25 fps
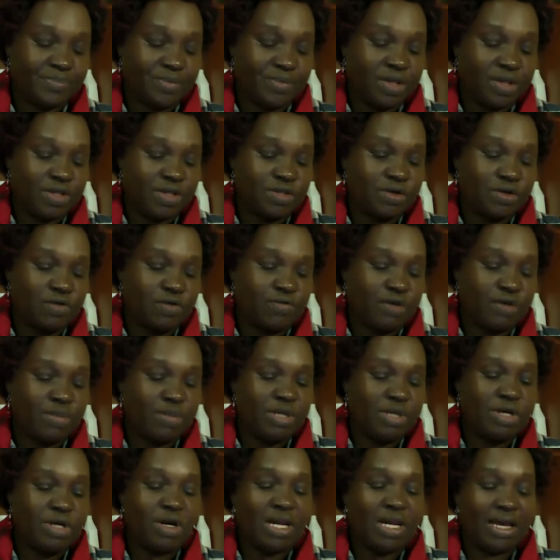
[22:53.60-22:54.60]
So
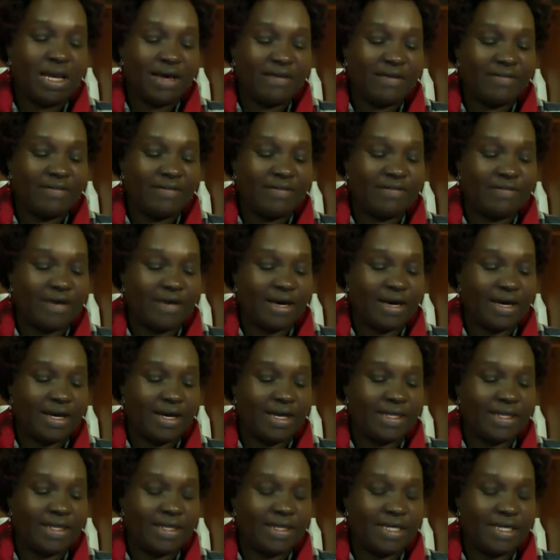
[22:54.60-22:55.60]
from Neolife,
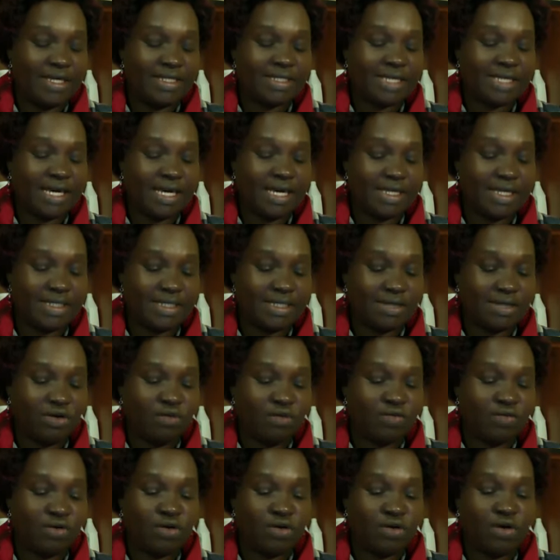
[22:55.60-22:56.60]
in this case
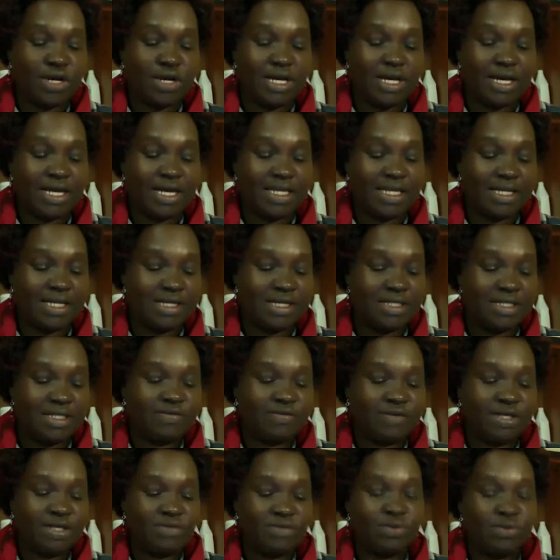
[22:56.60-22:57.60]
of chronic athlete's
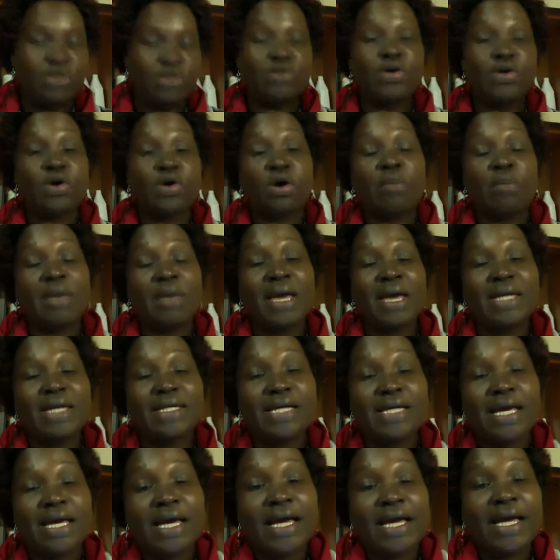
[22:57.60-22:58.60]
feet, we'll
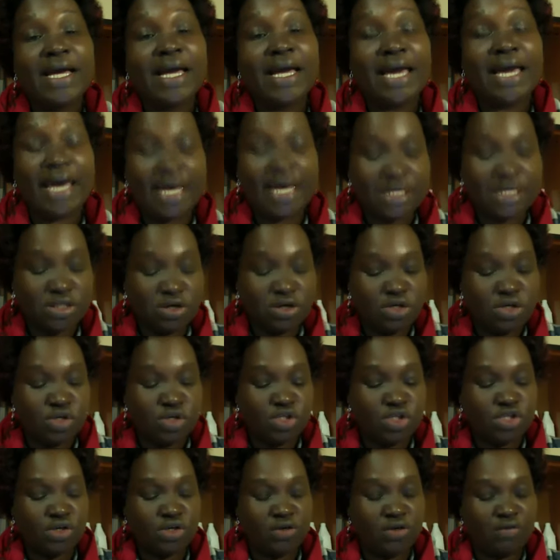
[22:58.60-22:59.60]
recommend care
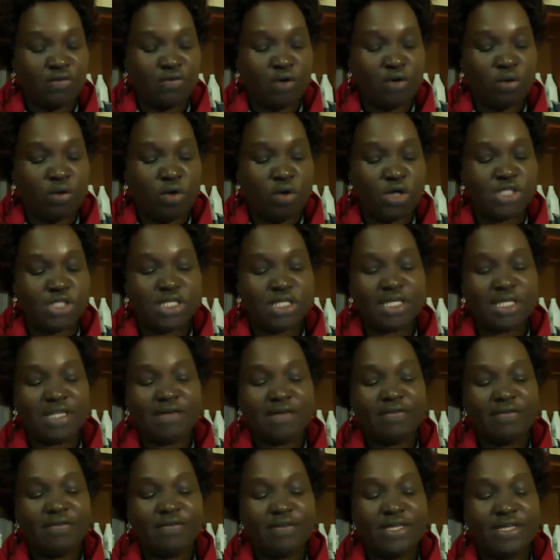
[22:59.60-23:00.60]
solution for washing
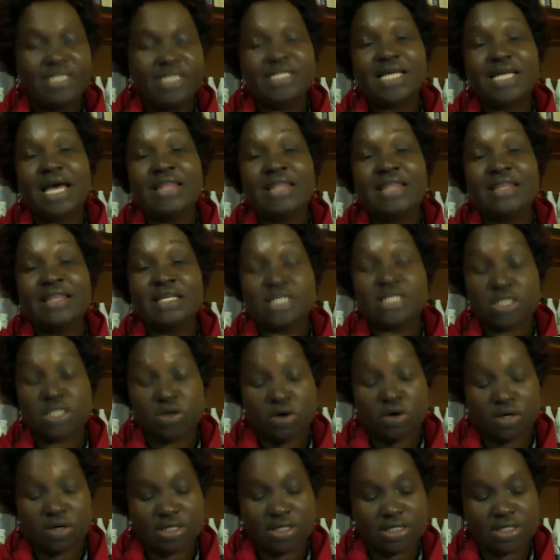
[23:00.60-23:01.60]
the feet and the
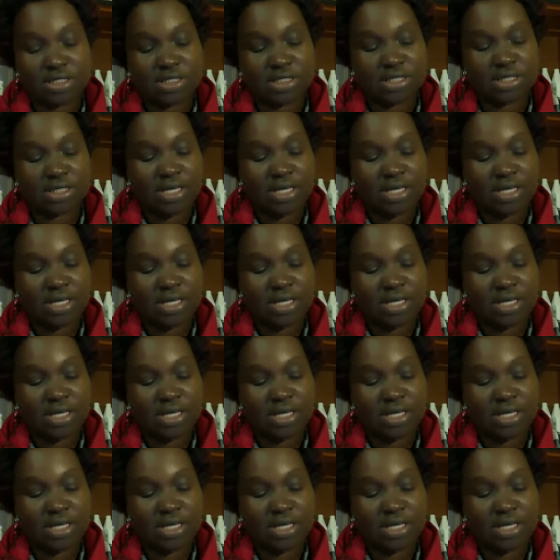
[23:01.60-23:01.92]
socks.